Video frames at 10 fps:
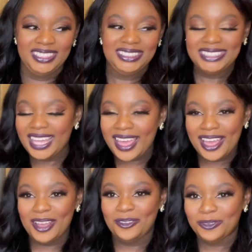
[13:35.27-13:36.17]

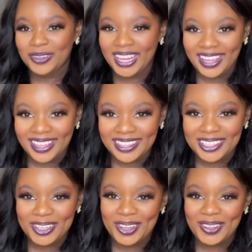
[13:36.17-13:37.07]
have, like, you
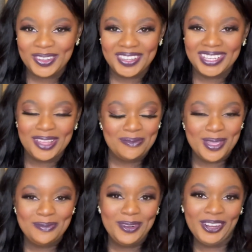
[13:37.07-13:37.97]
know. And like,
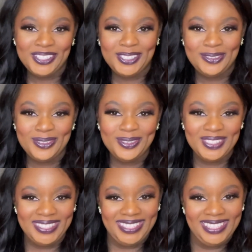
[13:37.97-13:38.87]
people ask you if you want
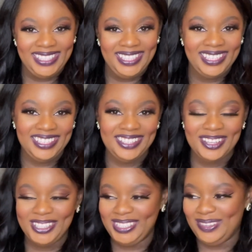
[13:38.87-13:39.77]
tea, and then you
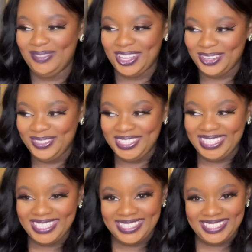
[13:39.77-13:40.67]
ask them back, oh, would you
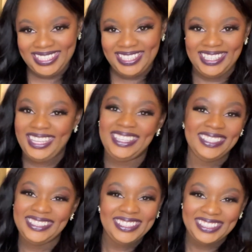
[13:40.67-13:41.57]
like tea? And they're like, no,
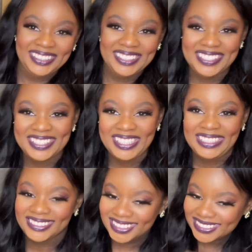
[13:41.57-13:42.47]
and it's
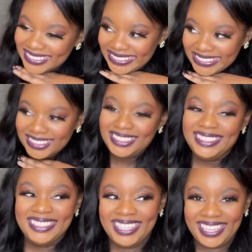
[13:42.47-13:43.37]
like,
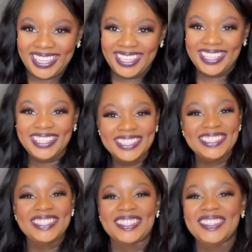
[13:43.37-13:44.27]
okay. So